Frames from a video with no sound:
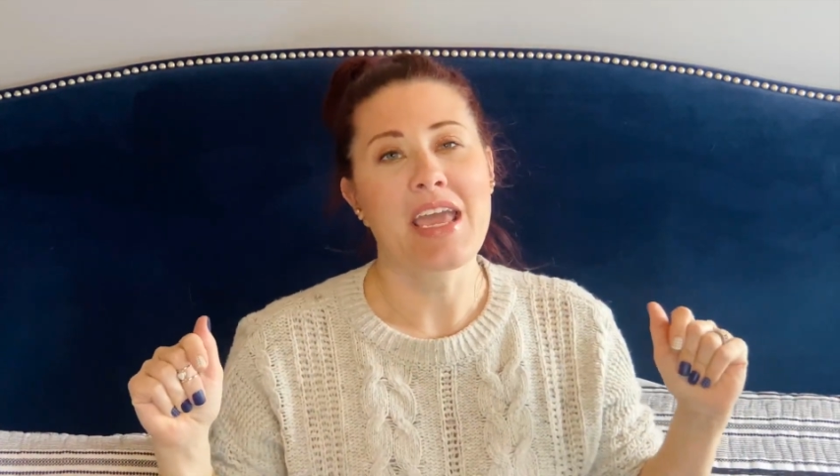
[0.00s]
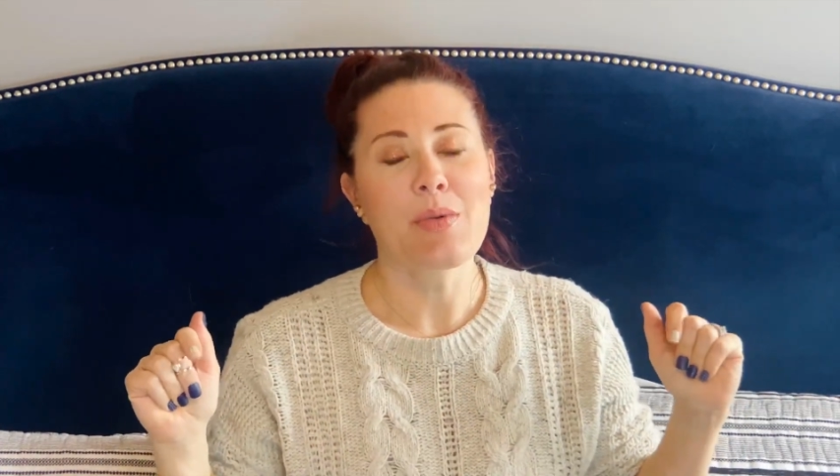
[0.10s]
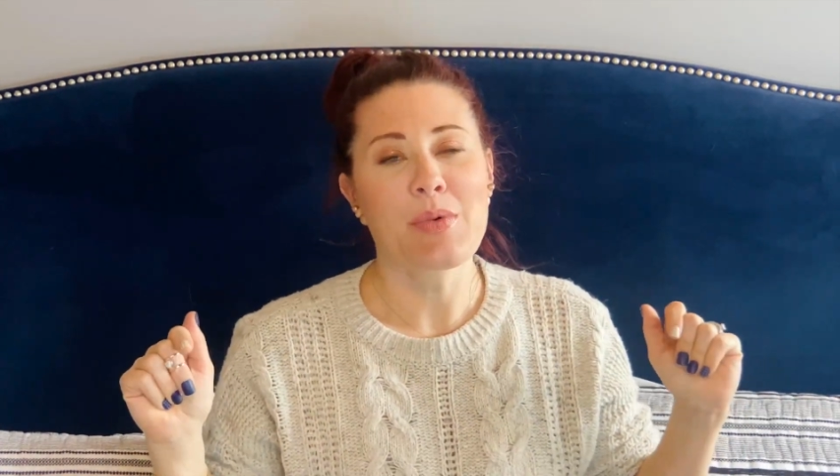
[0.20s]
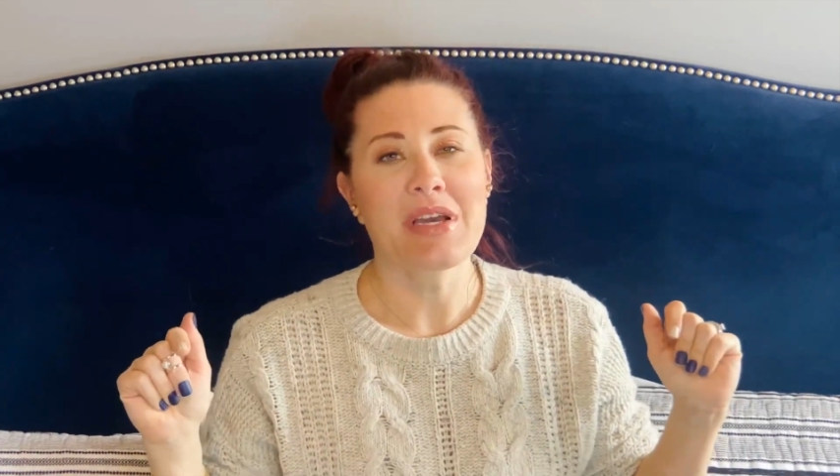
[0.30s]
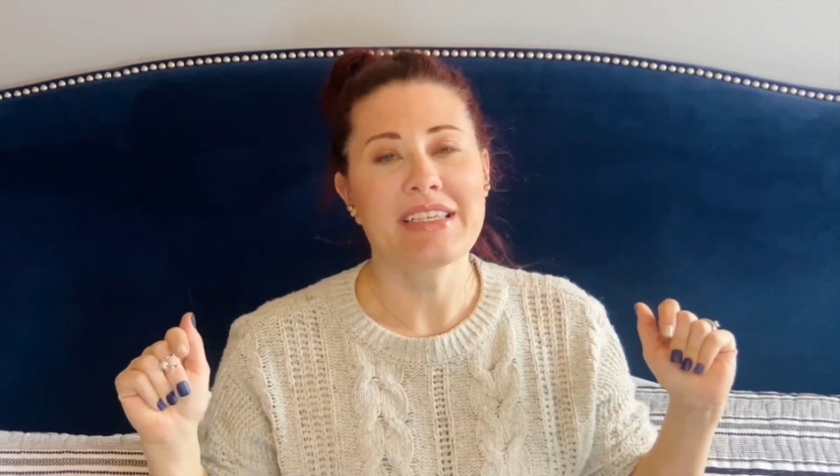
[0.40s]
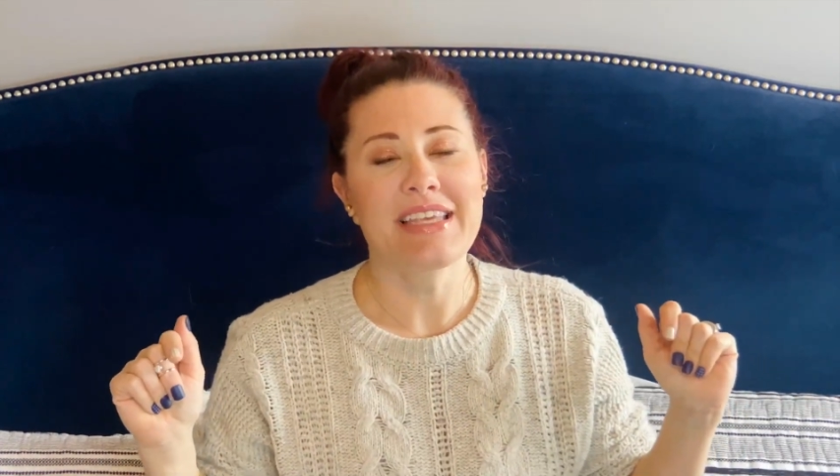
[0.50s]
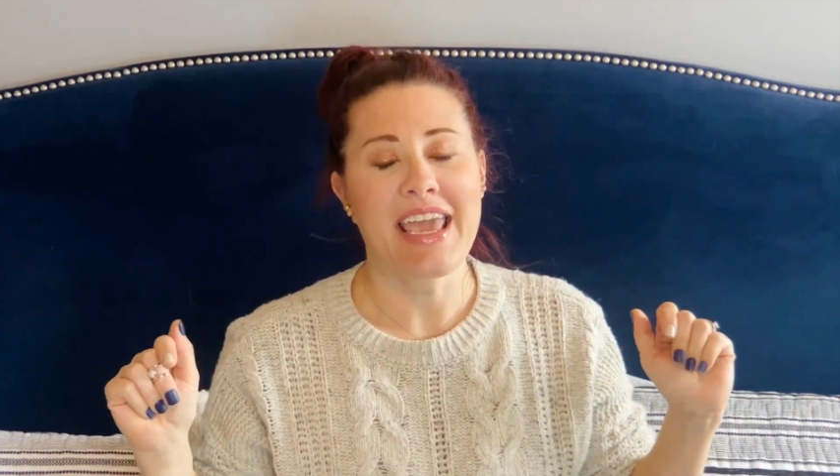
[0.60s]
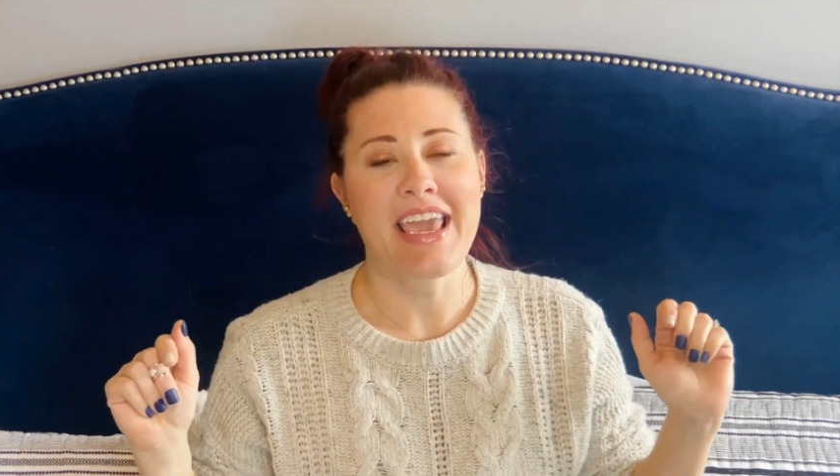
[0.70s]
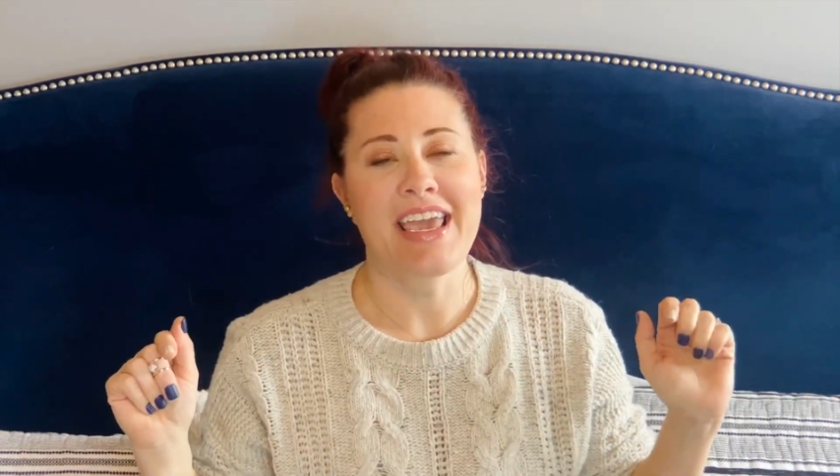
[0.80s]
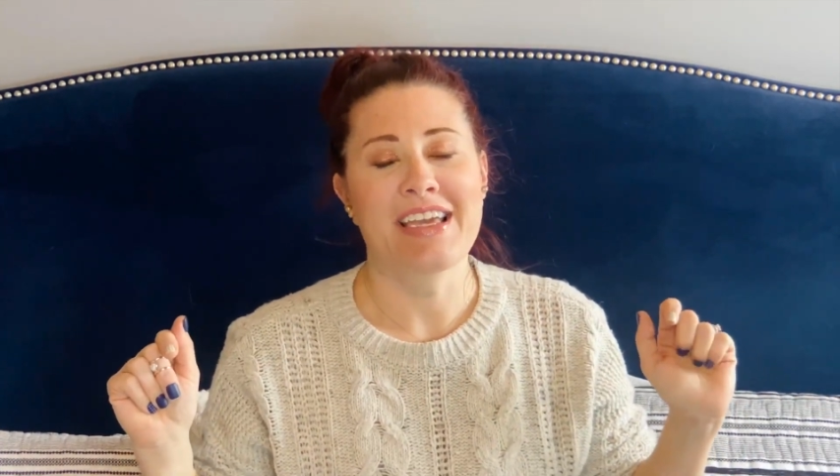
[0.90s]
it was
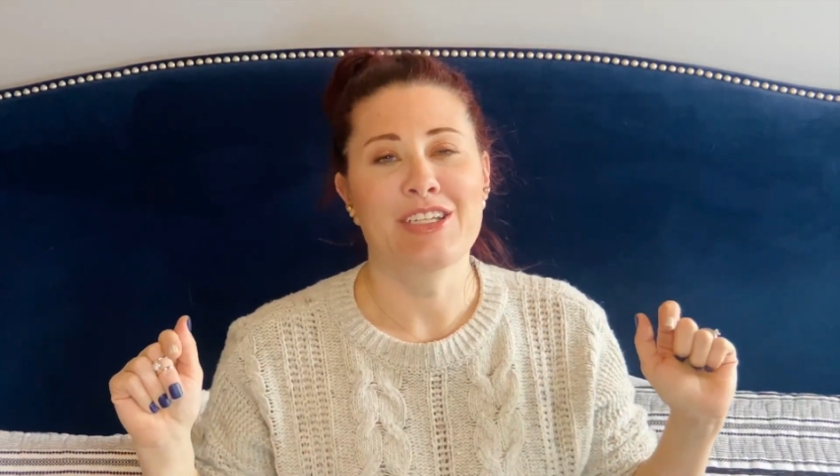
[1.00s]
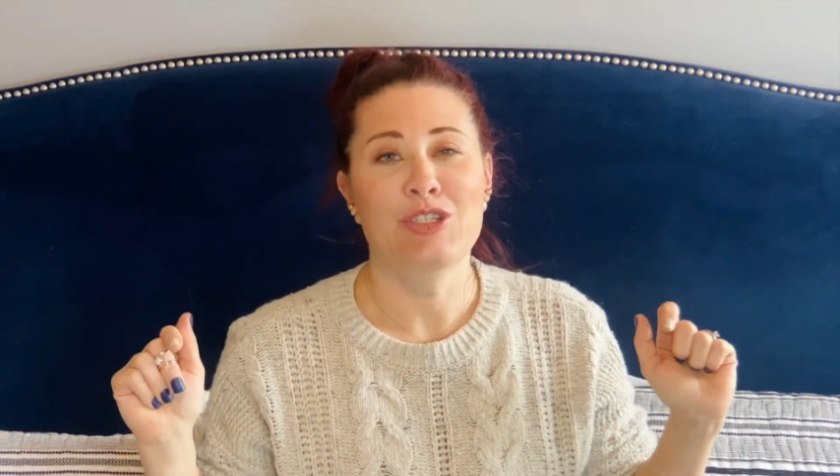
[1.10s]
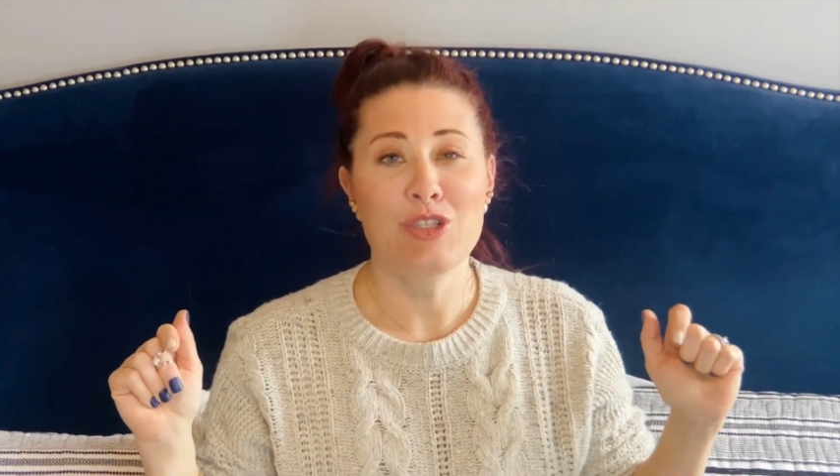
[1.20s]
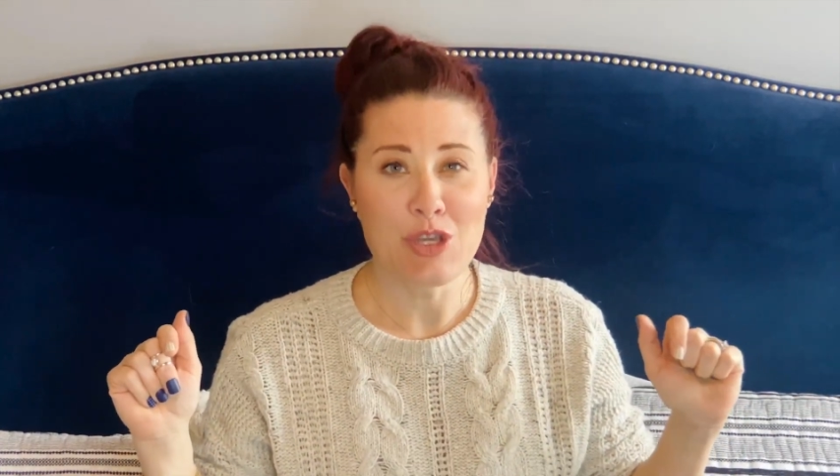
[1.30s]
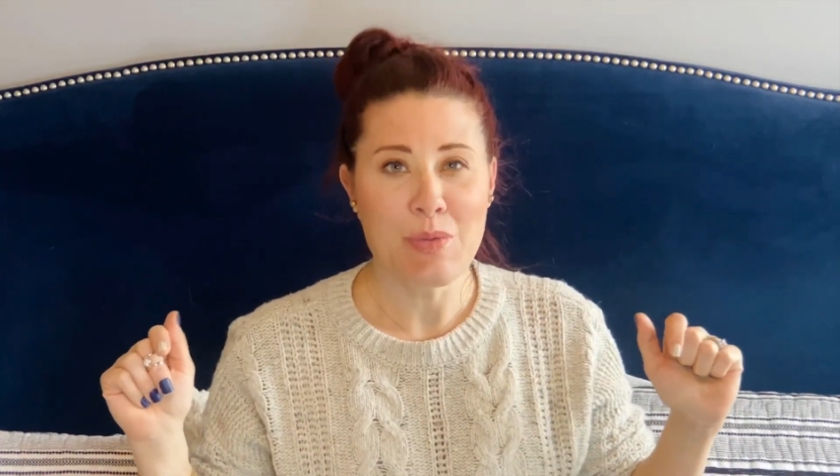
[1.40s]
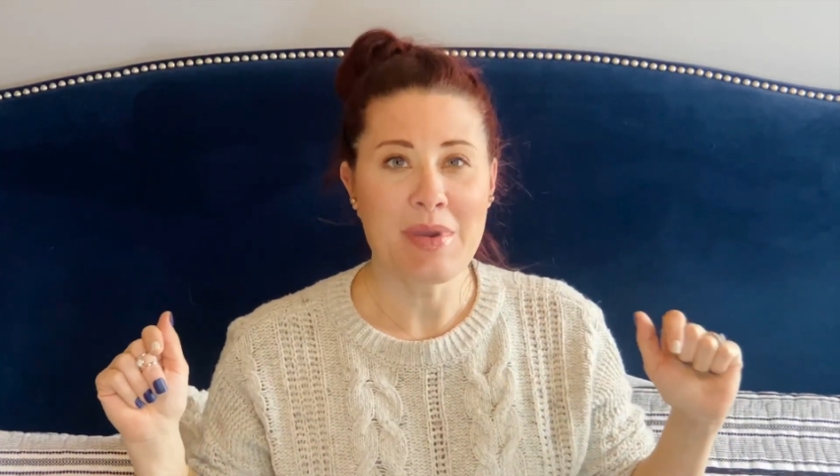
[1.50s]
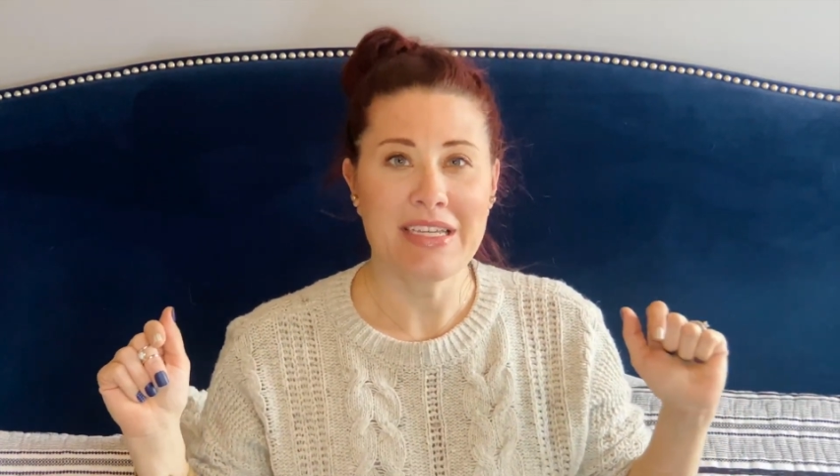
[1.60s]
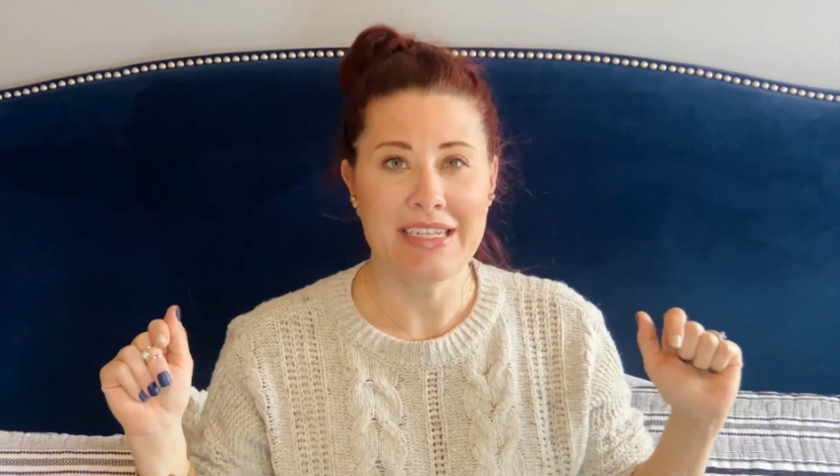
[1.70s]
a dupe